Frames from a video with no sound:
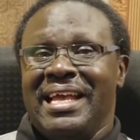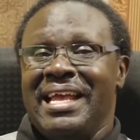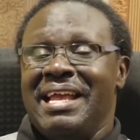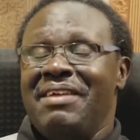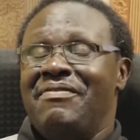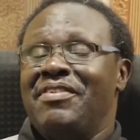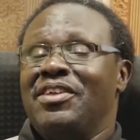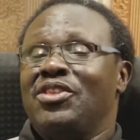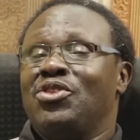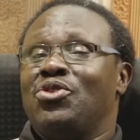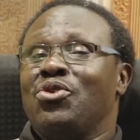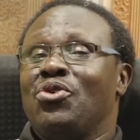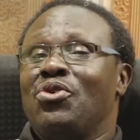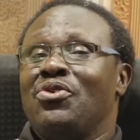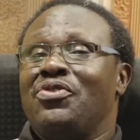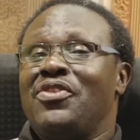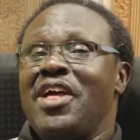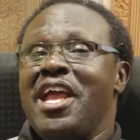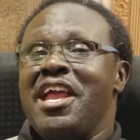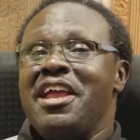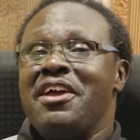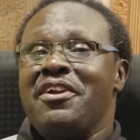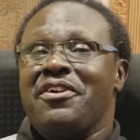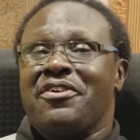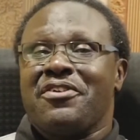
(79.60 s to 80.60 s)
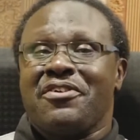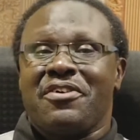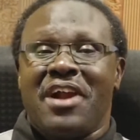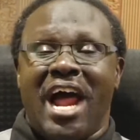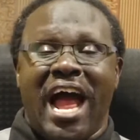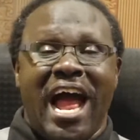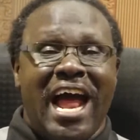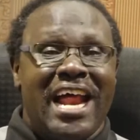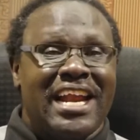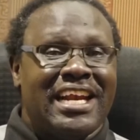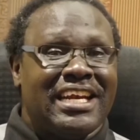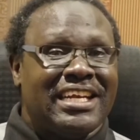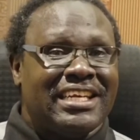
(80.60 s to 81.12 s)
Even though they
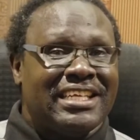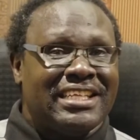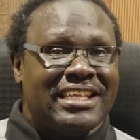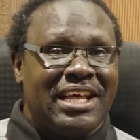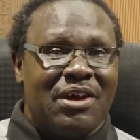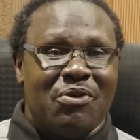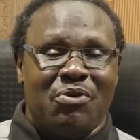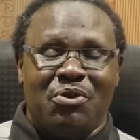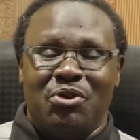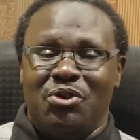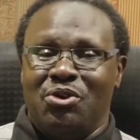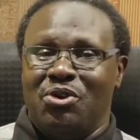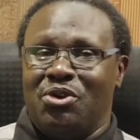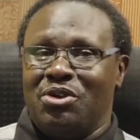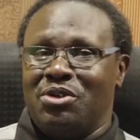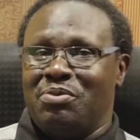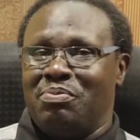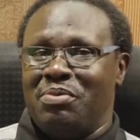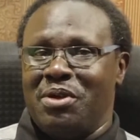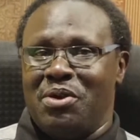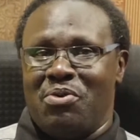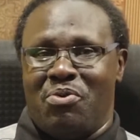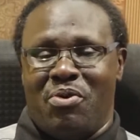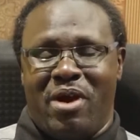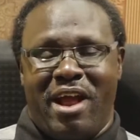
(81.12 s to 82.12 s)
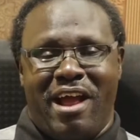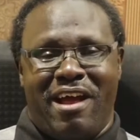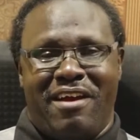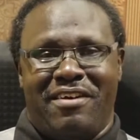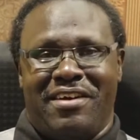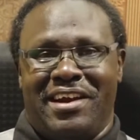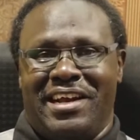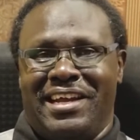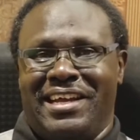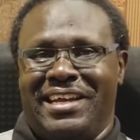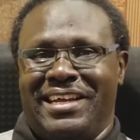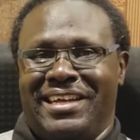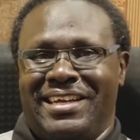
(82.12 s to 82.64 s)
run, they will not be
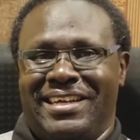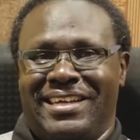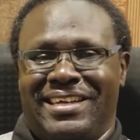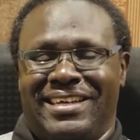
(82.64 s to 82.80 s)
weary